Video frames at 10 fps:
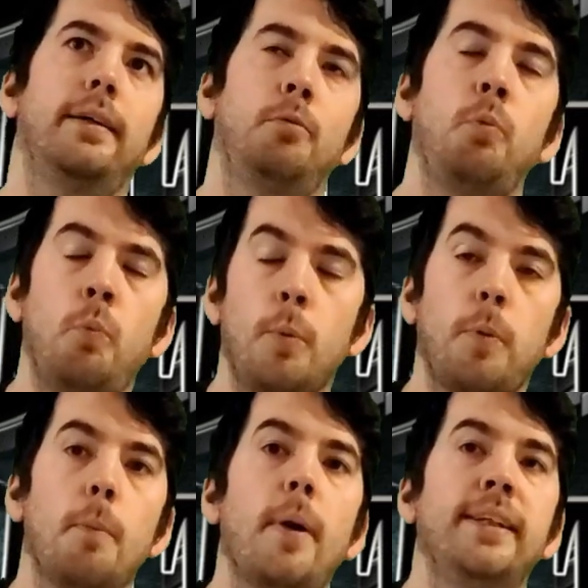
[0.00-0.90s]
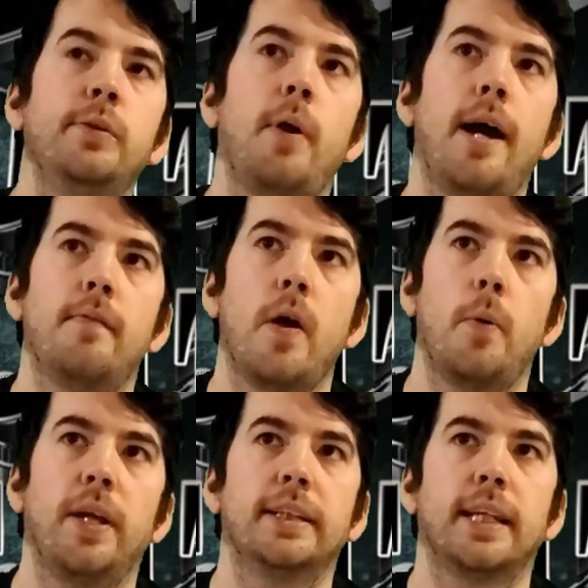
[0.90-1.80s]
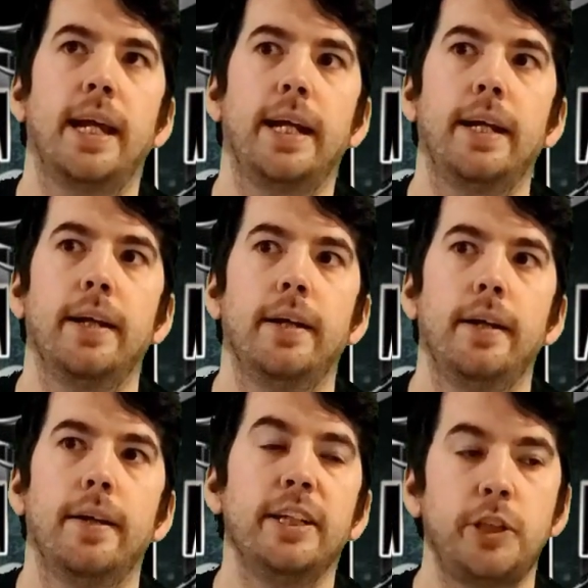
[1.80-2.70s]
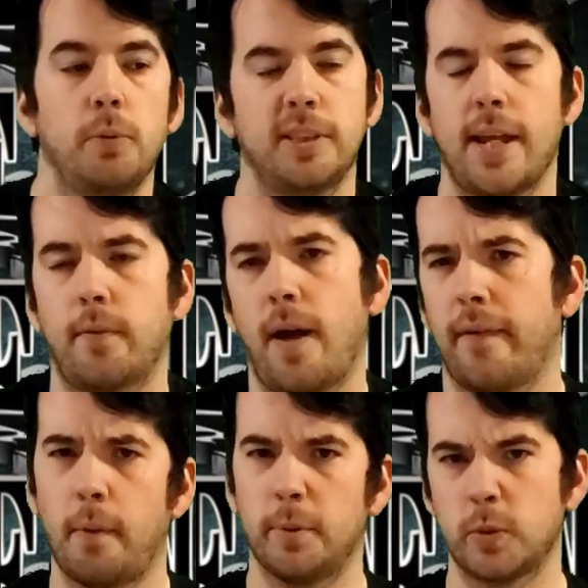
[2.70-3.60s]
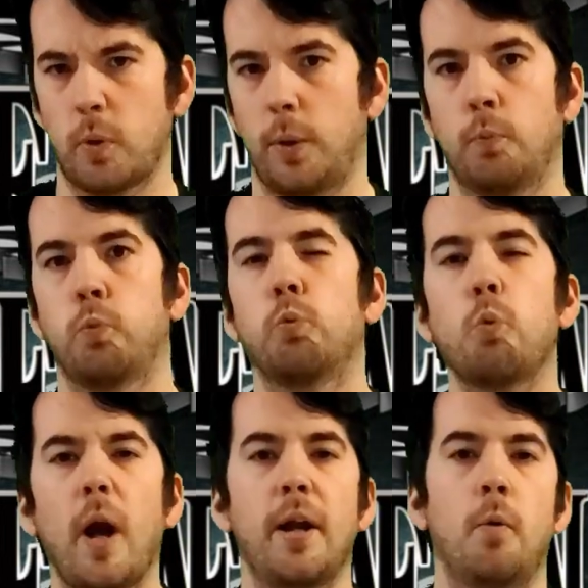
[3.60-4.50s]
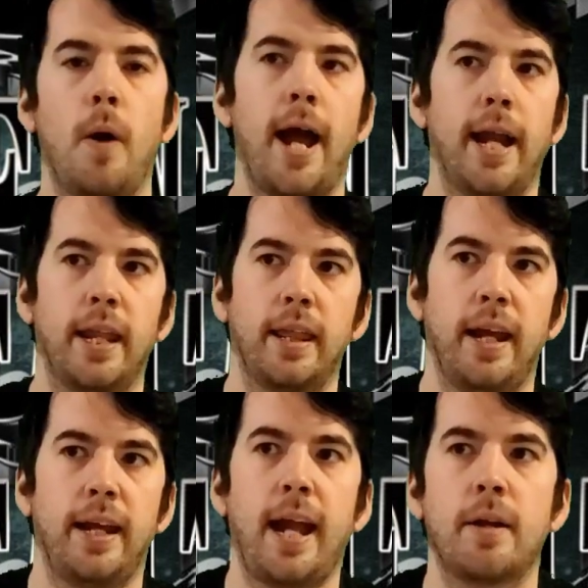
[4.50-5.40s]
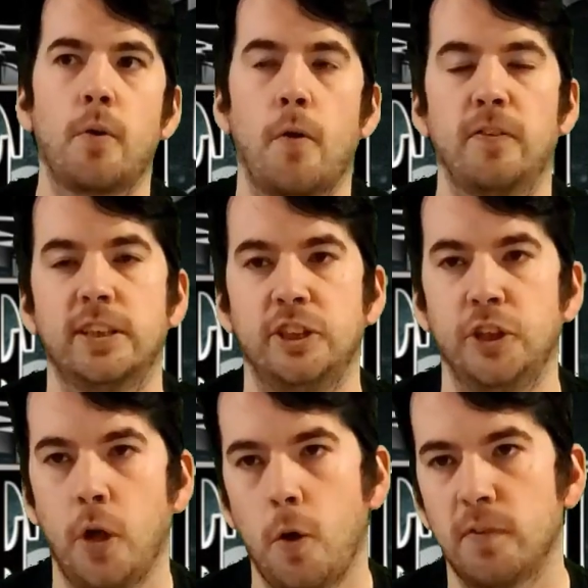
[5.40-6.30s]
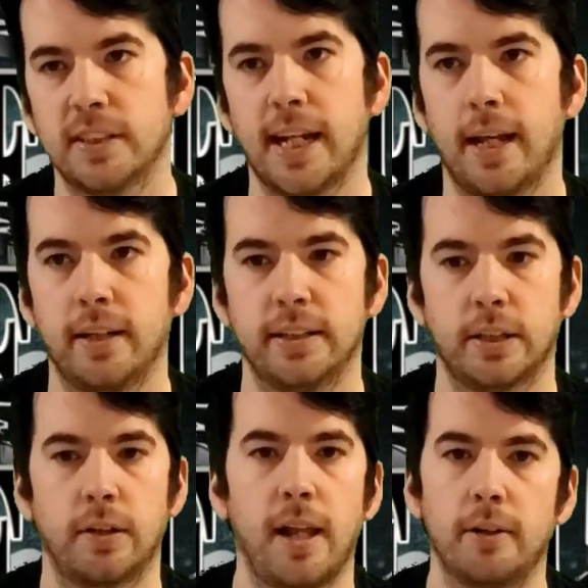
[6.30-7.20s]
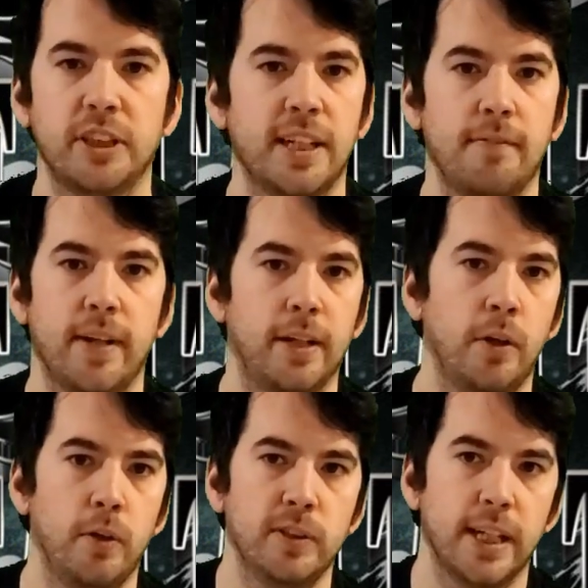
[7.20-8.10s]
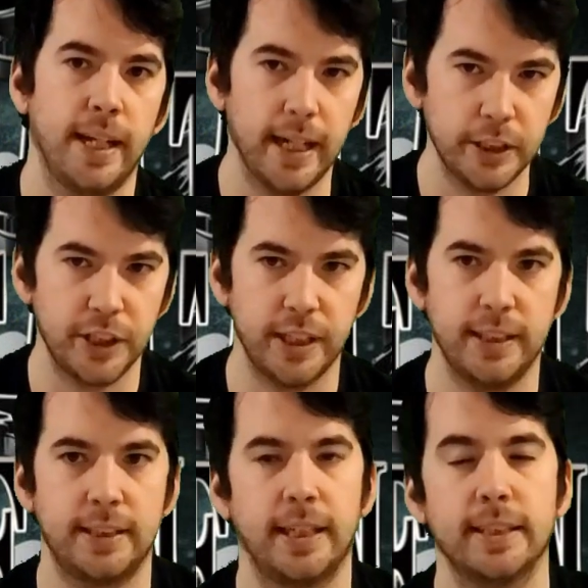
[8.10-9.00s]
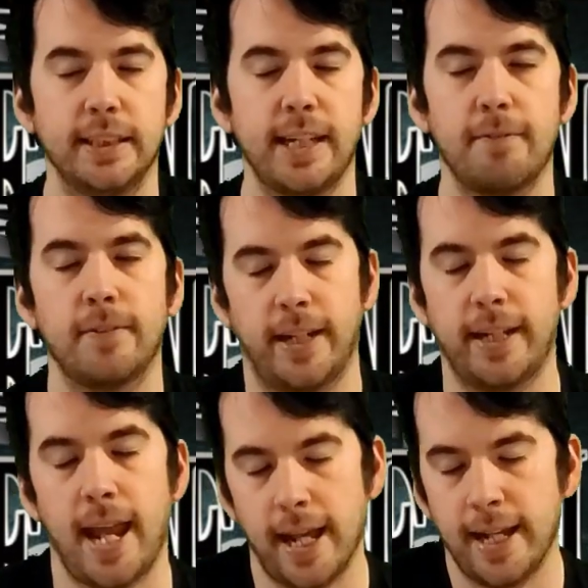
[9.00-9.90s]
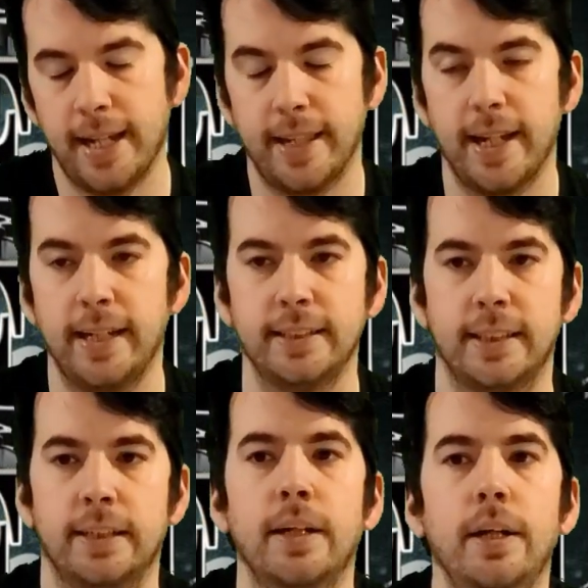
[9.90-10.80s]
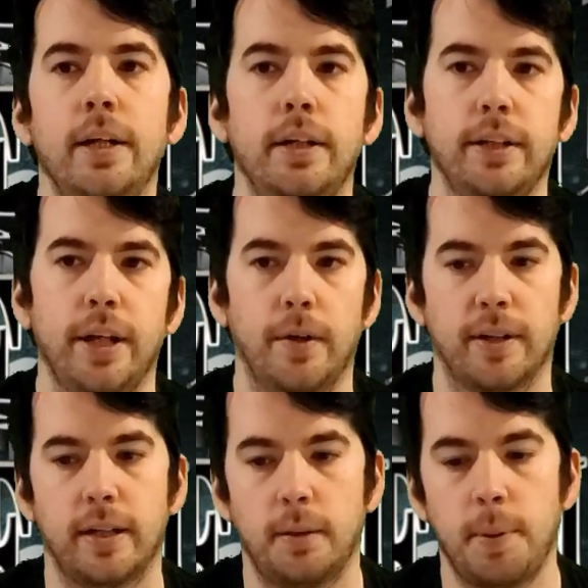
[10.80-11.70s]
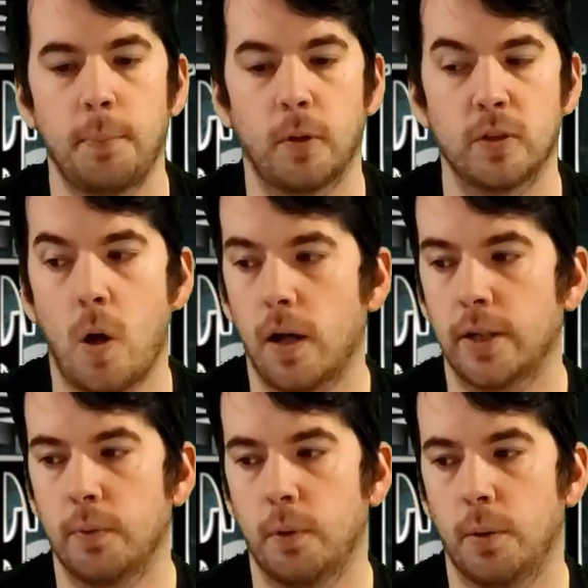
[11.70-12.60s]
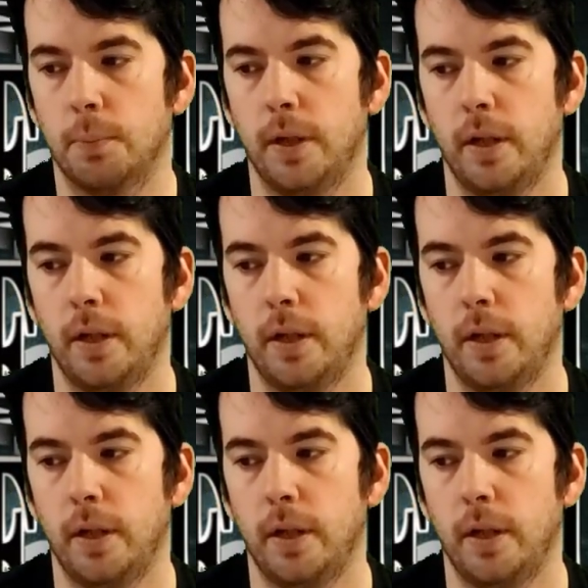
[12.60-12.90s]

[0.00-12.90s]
one problem I do have though is like they show Seth Roth almost work right away. Like I don't know if it's the Genova cells or Cloud's just having like hallucinations because he's having like the headache things, and the people are talking to him.